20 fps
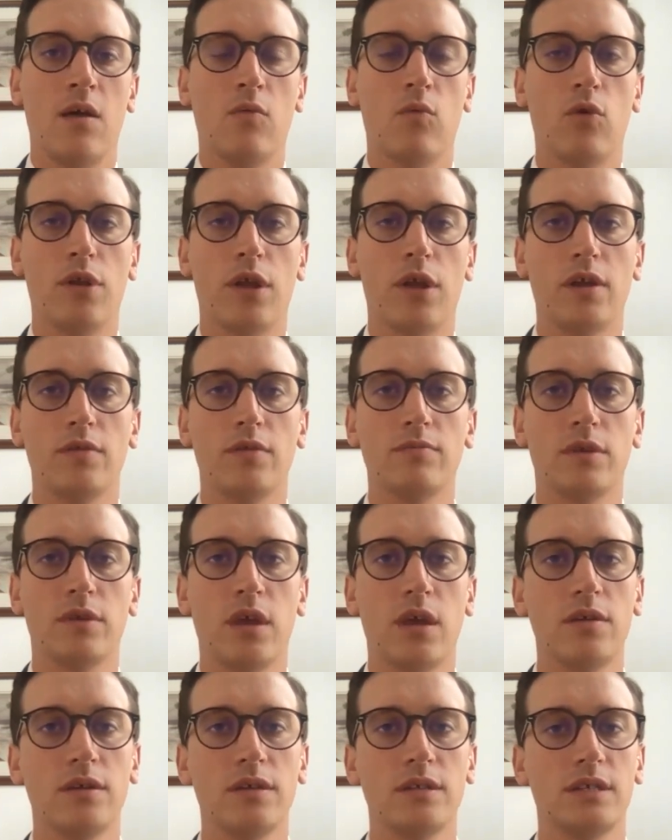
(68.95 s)
What I am
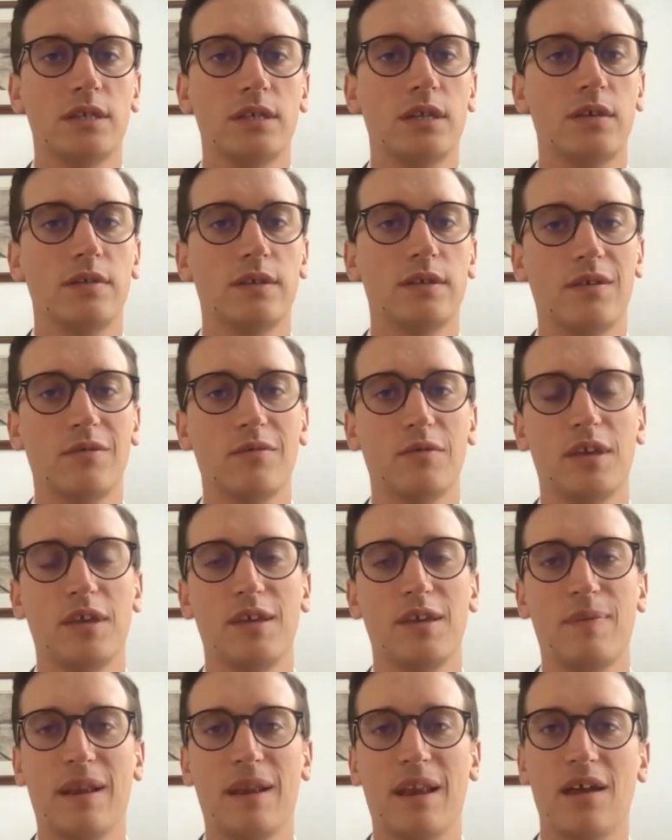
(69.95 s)
going to do is I will
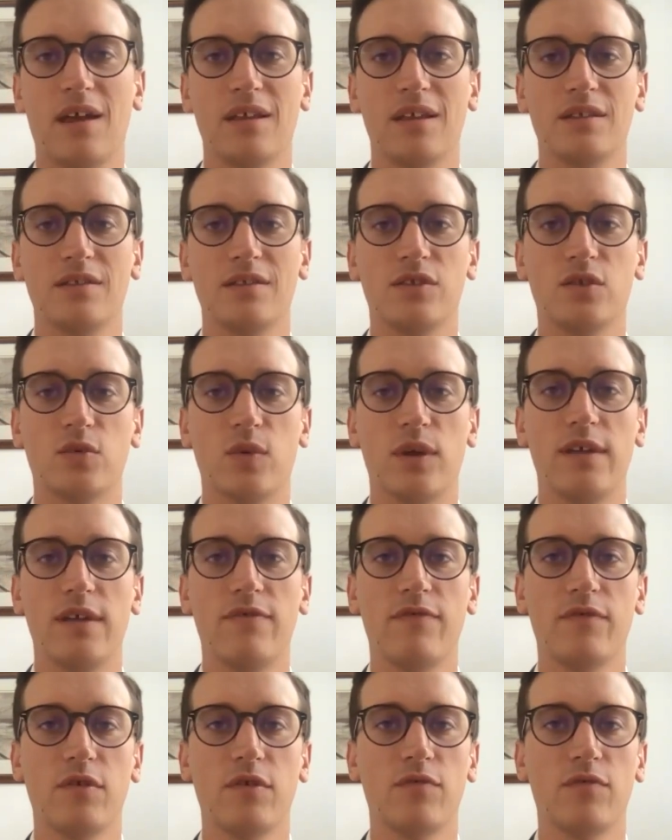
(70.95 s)
keep it light and swift.